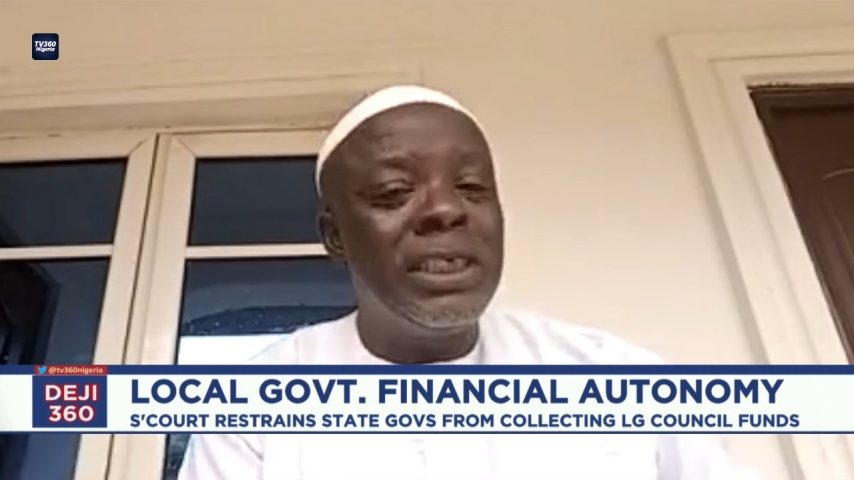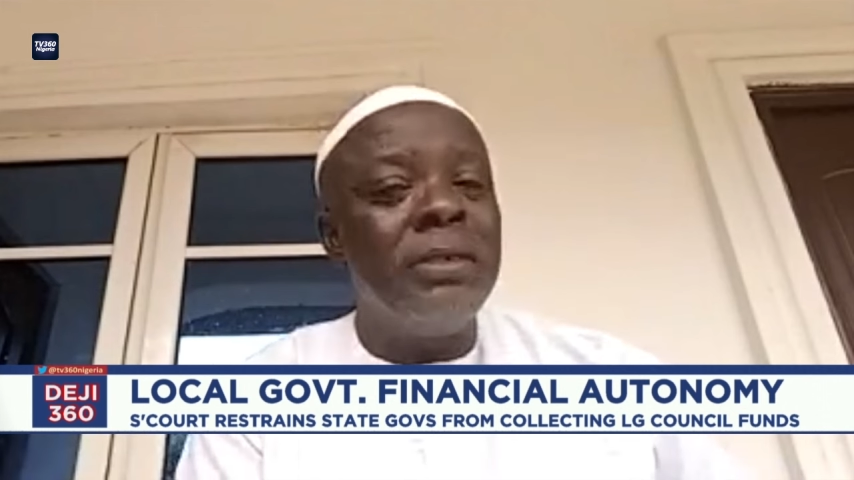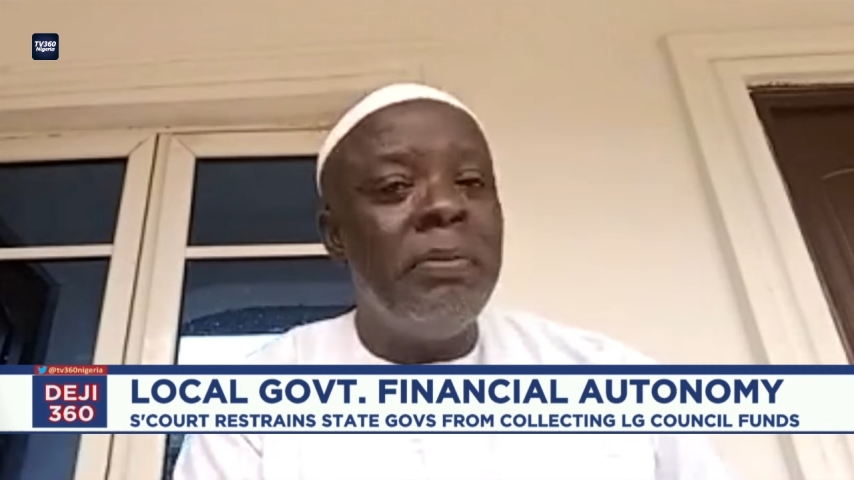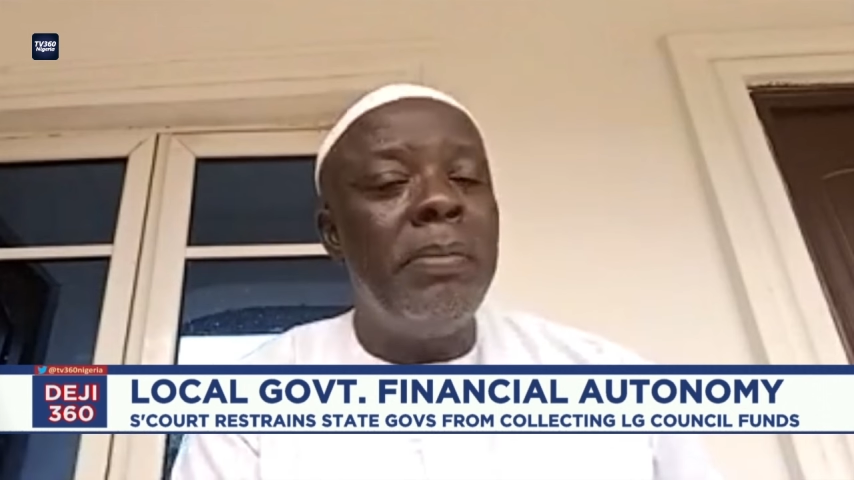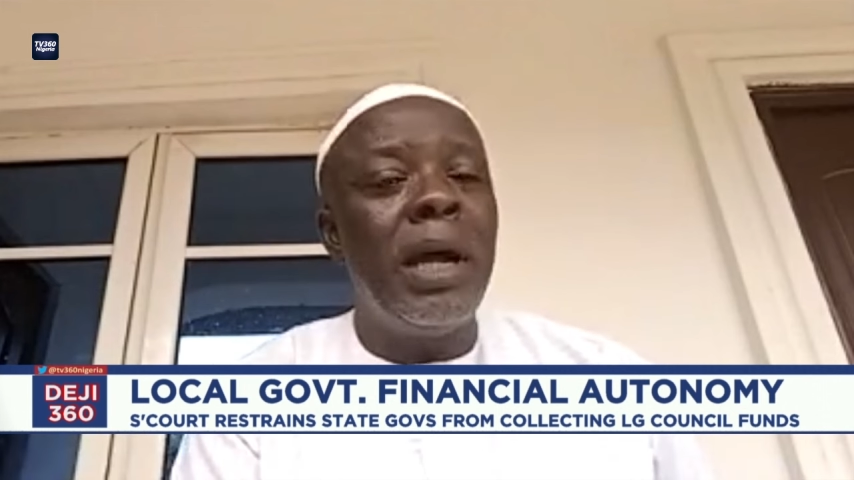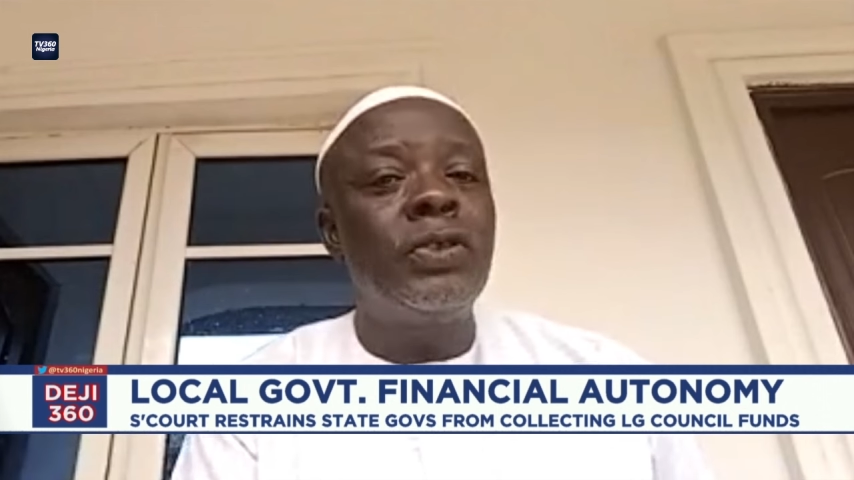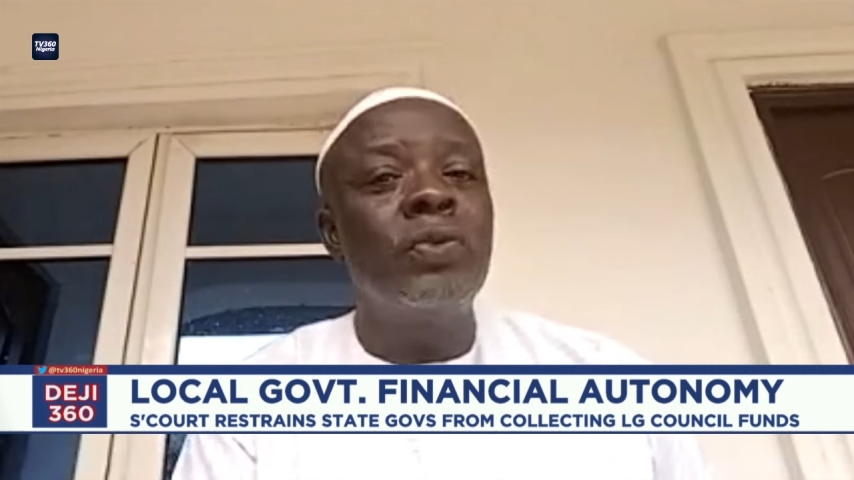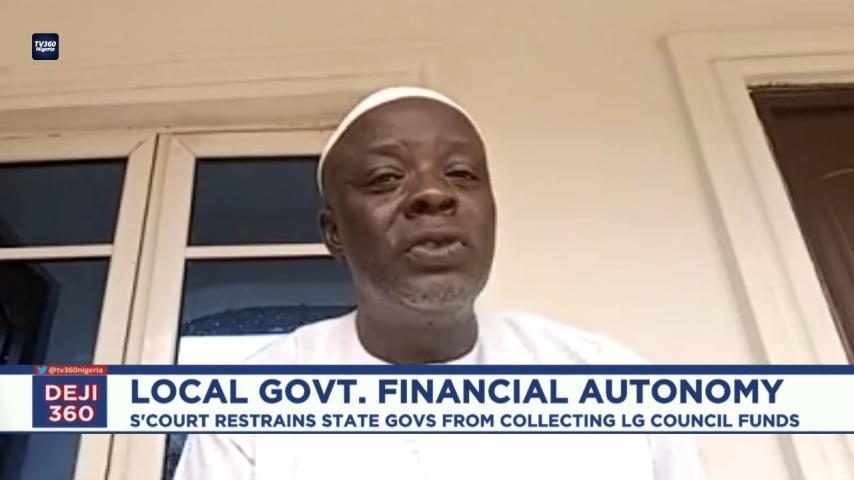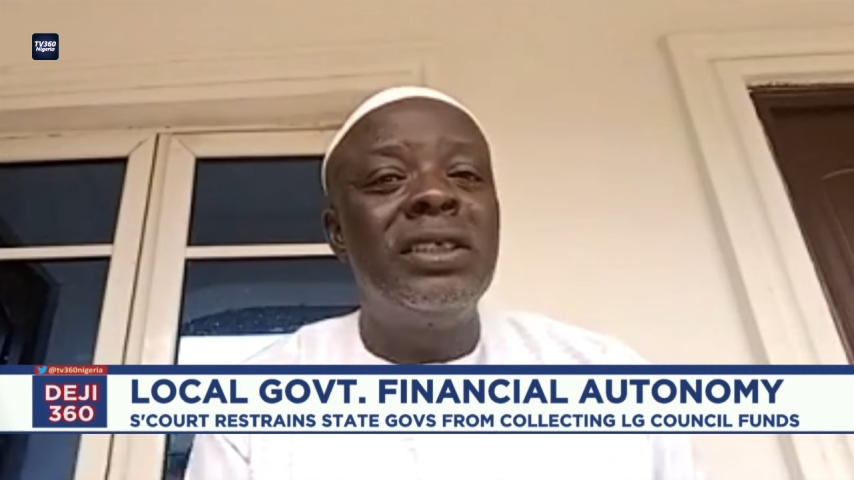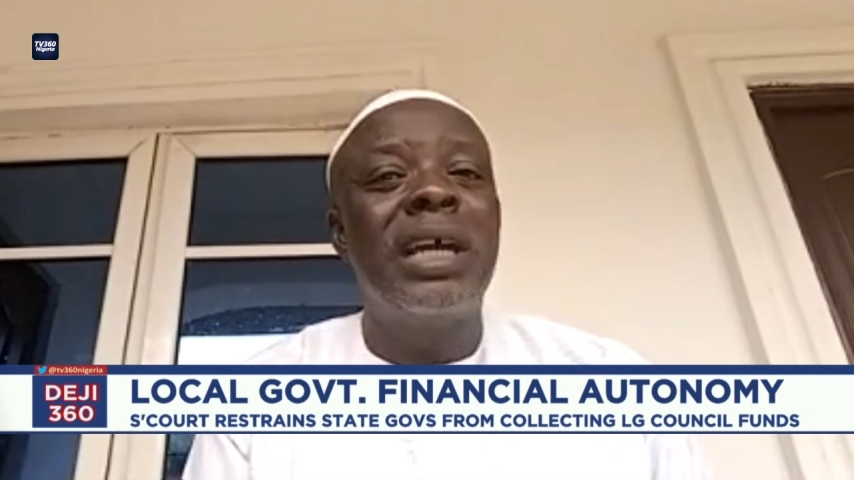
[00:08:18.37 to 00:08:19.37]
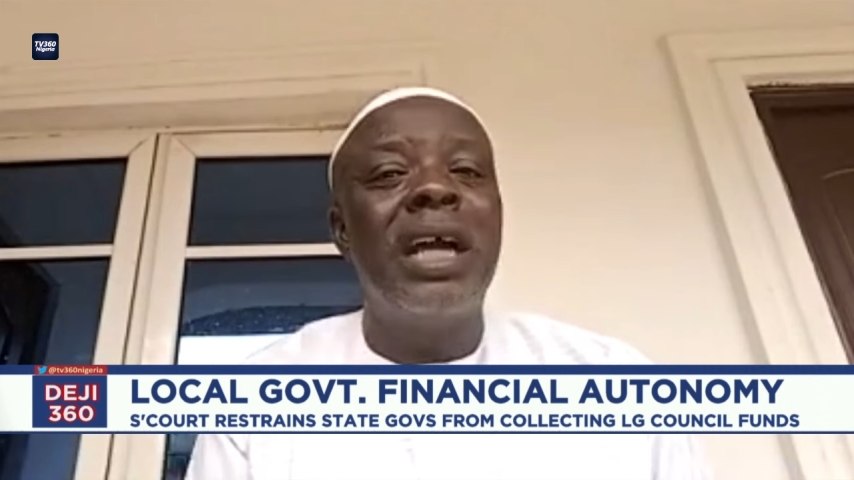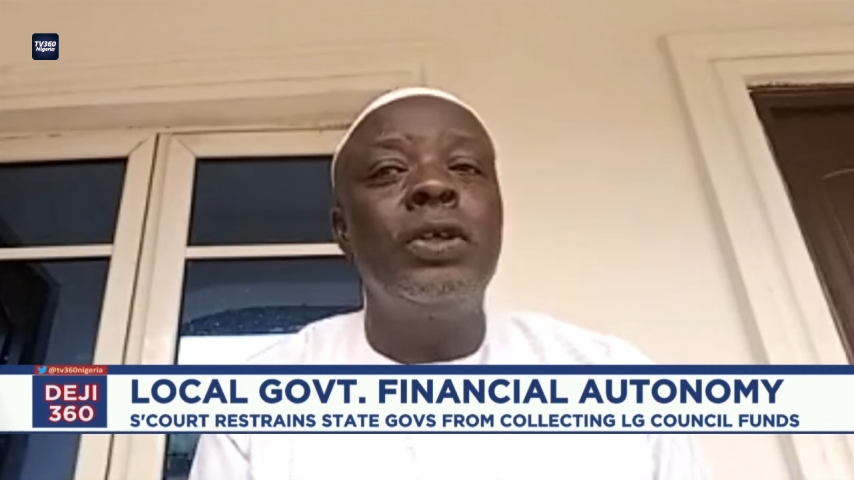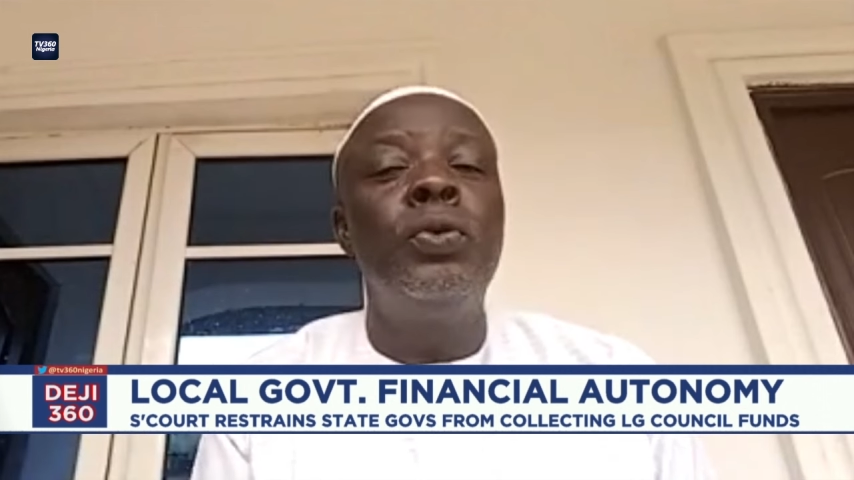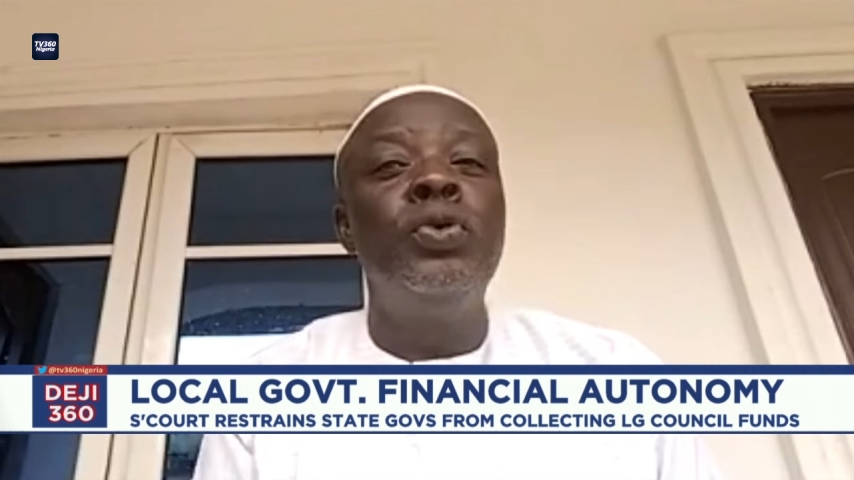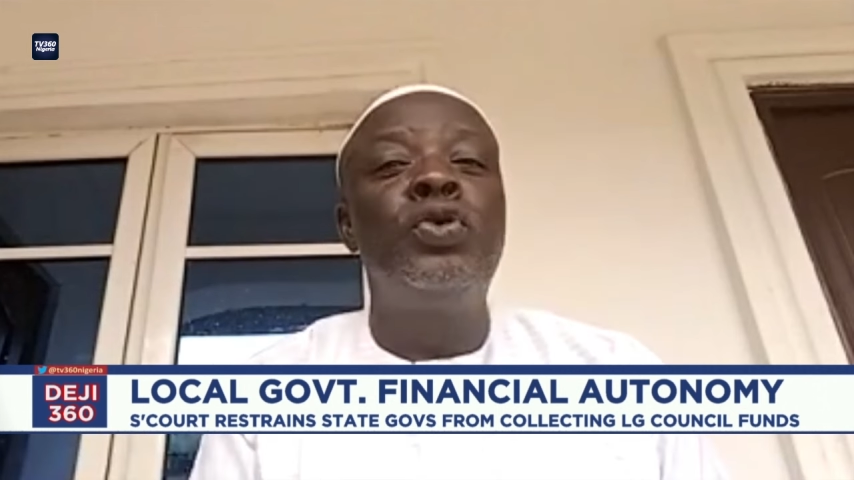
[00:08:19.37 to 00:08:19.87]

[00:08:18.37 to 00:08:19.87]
Party members should decide